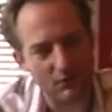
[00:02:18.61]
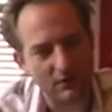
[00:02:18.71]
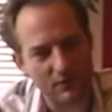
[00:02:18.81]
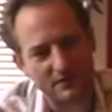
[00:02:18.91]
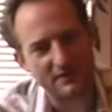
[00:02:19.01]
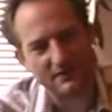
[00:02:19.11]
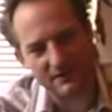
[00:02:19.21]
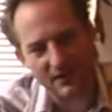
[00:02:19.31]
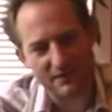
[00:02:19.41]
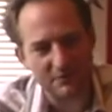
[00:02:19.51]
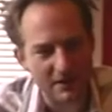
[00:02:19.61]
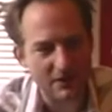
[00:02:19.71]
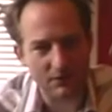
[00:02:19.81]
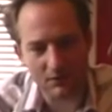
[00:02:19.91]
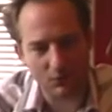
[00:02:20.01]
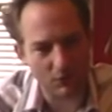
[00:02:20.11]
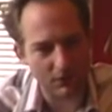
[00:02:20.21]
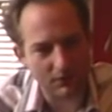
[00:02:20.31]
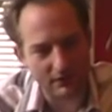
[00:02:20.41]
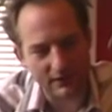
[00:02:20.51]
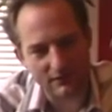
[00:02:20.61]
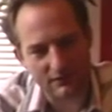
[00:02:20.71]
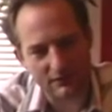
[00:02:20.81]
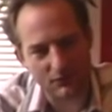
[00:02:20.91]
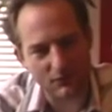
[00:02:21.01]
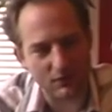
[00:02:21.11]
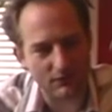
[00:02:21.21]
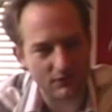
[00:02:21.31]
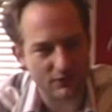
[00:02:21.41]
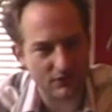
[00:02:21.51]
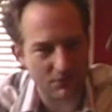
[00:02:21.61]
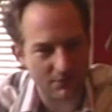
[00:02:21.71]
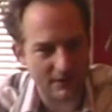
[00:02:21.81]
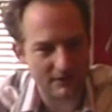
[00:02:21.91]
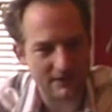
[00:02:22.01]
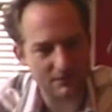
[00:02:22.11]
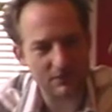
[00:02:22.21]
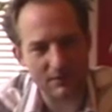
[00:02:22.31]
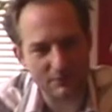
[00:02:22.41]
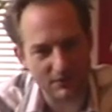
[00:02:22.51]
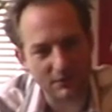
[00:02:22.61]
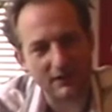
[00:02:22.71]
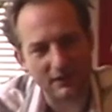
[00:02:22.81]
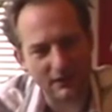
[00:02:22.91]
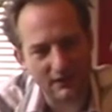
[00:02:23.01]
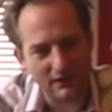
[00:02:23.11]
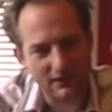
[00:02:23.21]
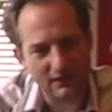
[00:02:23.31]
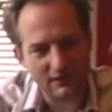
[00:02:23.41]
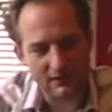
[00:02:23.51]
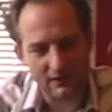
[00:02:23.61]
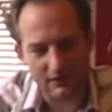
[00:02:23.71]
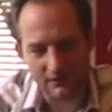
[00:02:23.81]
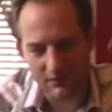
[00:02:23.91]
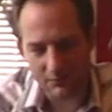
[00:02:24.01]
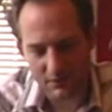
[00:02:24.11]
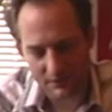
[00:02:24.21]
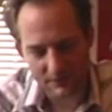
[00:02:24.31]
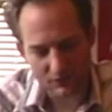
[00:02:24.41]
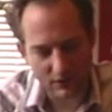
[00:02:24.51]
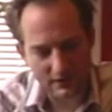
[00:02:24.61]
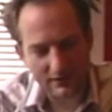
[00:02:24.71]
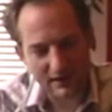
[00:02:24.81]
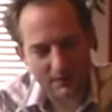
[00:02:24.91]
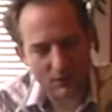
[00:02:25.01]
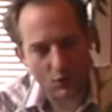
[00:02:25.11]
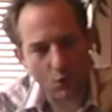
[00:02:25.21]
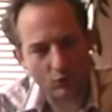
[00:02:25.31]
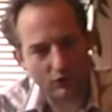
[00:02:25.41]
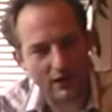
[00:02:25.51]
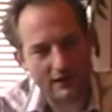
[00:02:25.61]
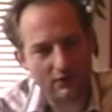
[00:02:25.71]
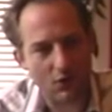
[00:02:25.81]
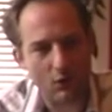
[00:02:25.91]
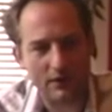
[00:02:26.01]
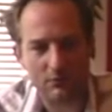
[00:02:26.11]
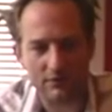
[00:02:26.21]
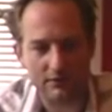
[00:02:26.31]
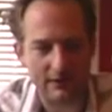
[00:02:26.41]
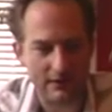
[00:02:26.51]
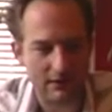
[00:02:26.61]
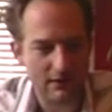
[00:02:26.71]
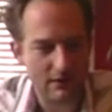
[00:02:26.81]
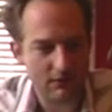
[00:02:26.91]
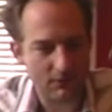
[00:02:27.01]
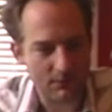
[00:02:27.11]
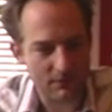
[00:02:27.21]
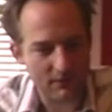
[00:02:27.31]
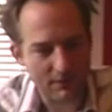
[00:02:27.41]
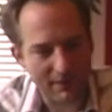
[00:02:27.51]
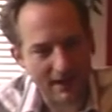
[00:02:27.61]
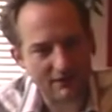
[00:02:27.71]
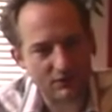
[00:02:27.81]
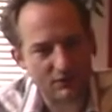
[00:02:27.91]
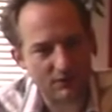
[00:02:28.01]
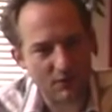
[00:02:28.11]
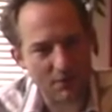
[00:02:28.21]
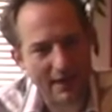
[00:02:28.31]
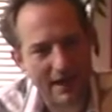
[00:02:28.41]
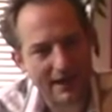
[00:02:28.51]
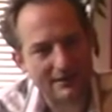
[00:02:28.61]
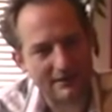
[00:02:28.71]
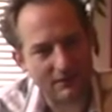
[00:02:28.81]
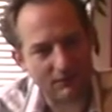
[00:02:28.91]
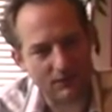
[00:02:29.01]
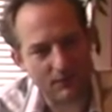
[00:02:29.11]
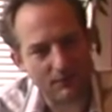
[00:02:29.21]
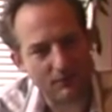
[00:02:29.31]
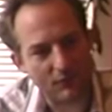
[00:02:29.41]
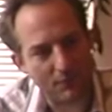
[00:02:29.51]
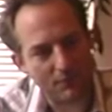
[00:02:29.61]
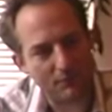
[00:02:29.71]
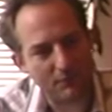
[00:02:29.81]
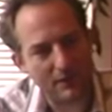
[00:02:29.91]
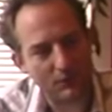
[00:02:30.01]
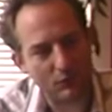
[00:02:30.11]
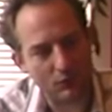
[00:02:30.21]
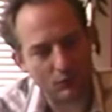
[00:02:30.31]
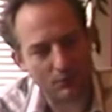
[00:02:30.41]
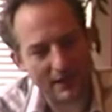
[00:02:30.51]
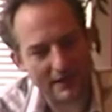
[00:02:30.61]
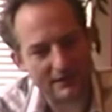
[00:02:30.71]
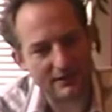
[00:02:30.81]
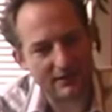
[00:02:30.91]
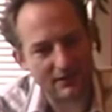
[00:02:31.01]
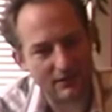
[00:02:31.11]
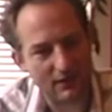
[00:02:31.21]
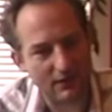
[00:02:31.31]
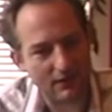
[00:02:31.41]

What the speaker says: know, whether it's inside me or in the world, I don't know for sure, but that's what I'm doing. But I'm trying to keep an old line going with, like, from the masters from the past and from people who painted in